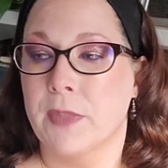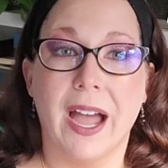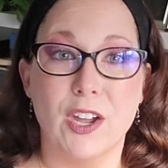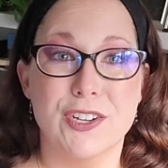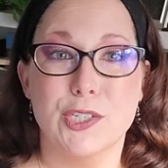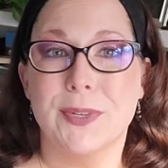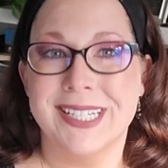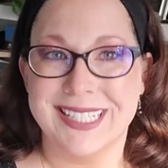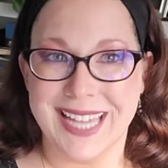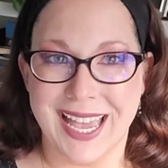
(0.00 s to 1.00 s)
I also
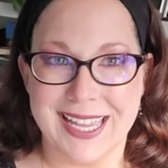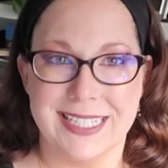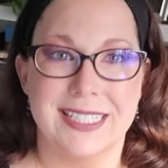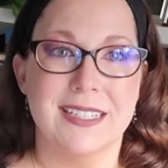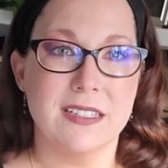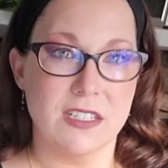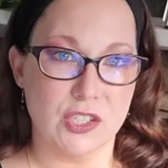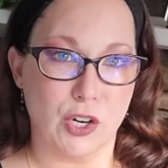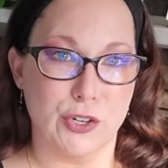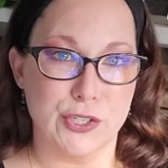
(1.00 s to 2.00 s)
intend to
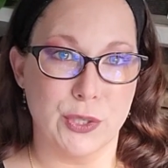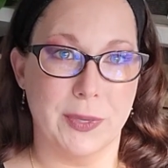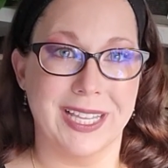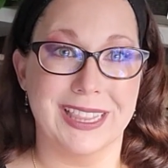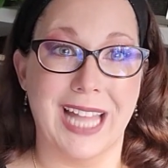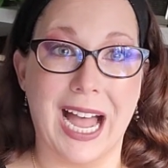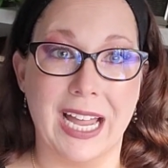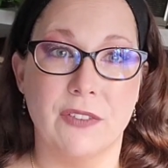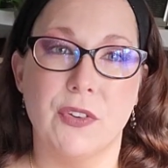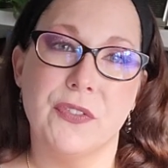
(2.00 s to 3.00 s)
start doing
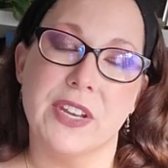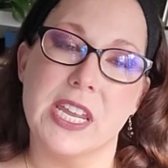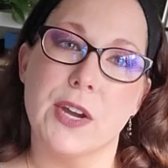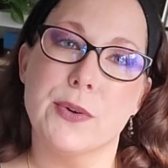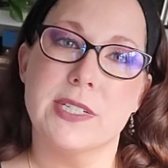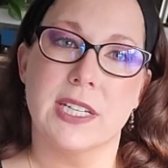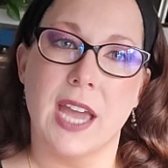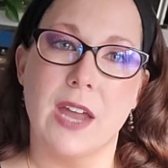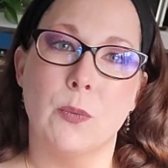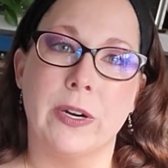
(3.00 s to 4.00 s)
live videos
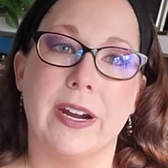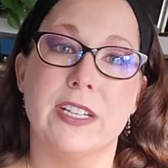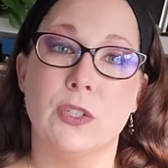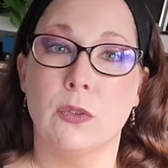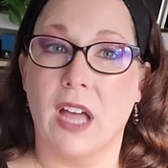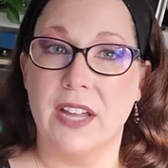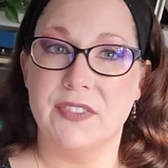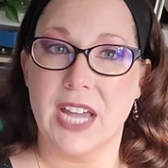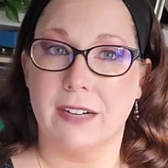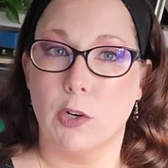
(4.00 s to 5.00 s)
again where I do live
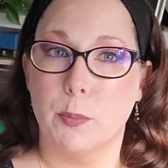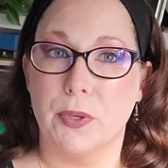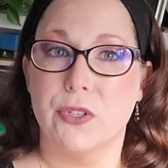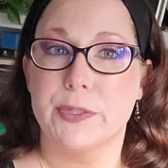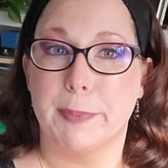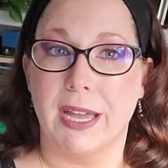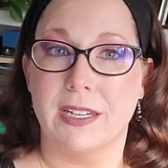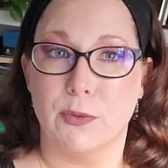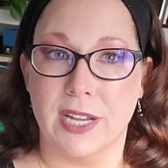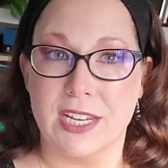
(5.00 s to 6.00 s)
tarot pulls by
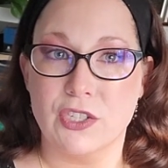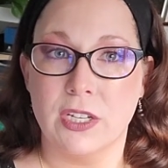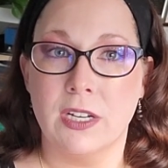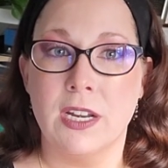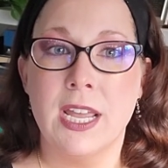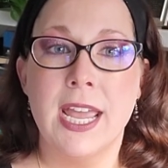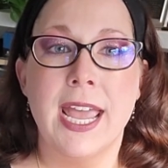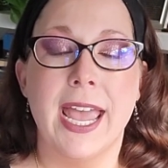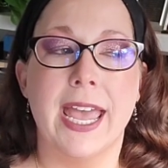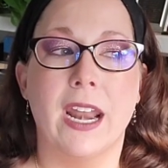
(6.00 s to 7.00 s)
donation.
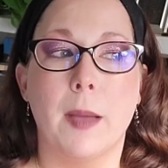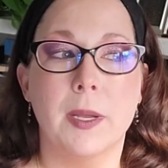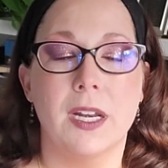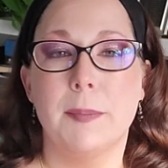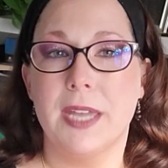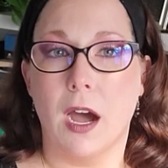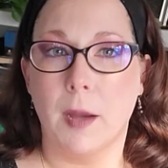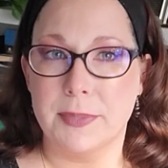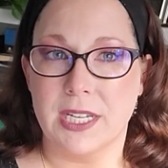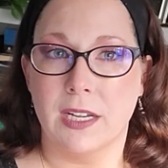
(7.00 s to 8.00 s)
And I'm going to be
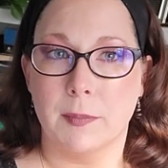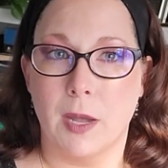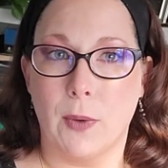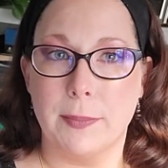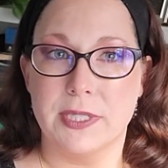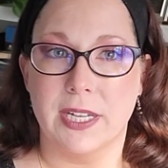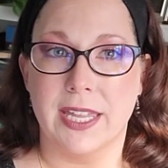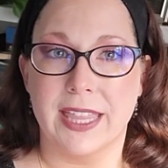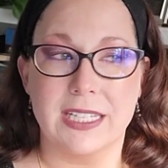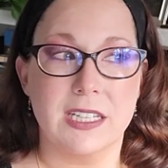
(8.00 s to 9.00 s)
updating my
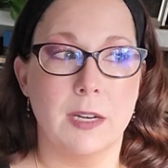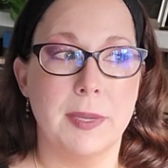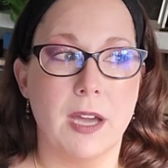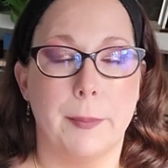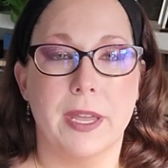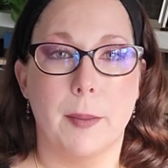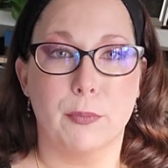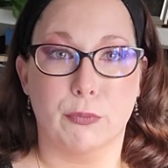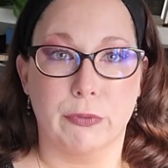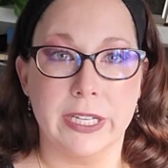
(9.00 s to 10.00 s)
website. That's going to be coming up
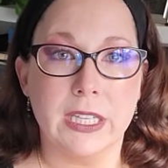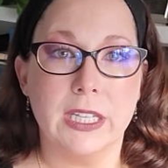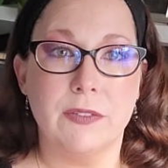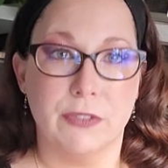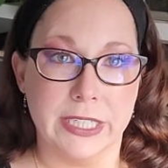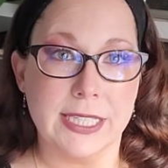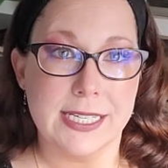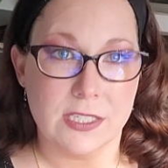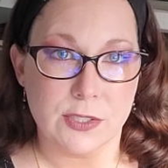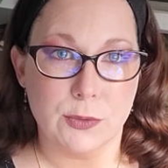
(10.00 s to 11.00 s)
really, really
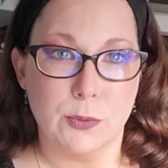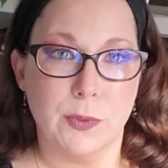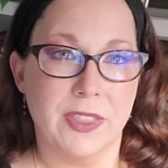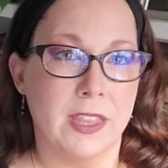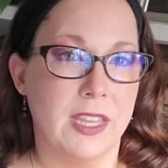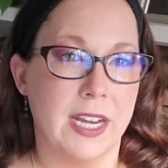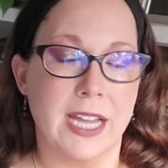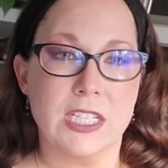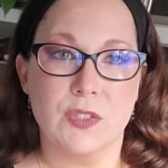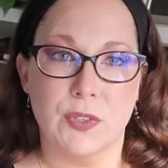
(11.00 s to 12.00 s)
soon within the
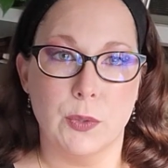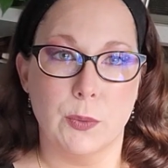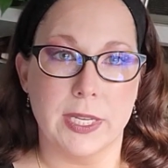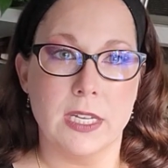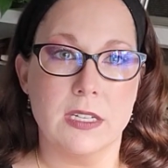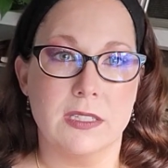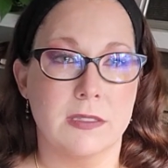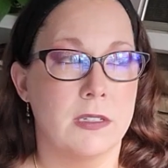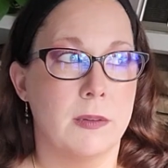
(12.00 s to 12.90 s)
next few weeks